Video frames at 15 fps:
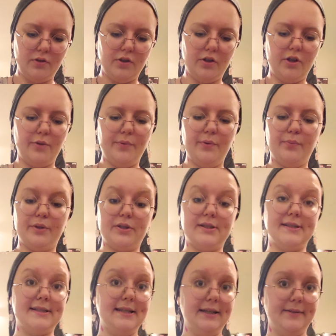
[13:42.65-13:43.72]
you know what? We'll
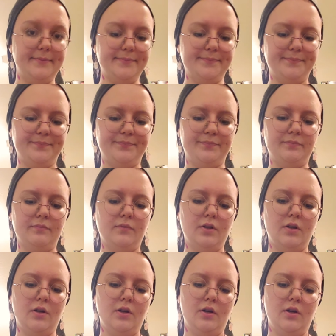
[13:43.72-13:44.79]
see.
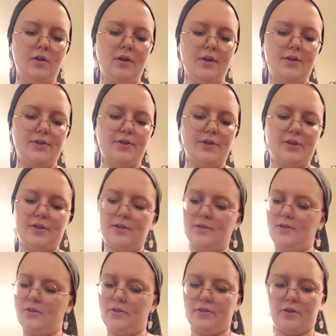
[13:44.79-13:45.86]
So this
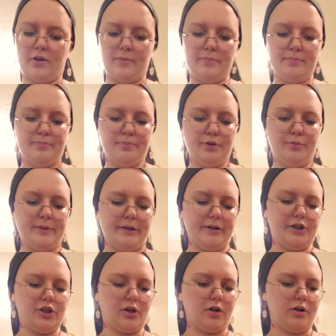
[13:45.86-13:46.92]
is just our blueberry
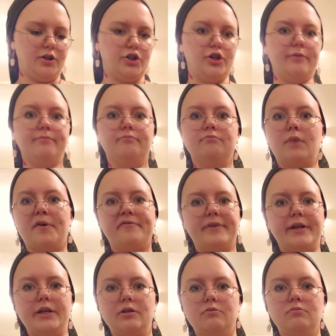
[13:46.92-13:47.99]
chocolate chip
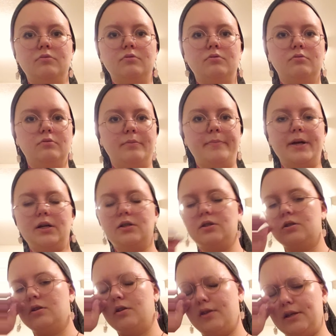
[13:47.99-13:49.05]
muffin
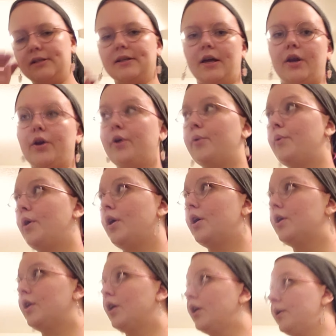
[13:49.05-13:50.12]
mix that's going to go
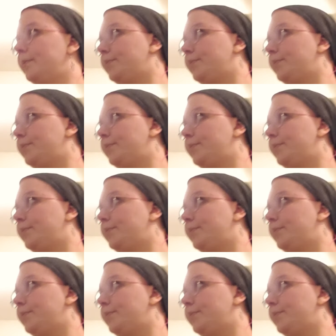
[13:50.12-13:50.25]
on our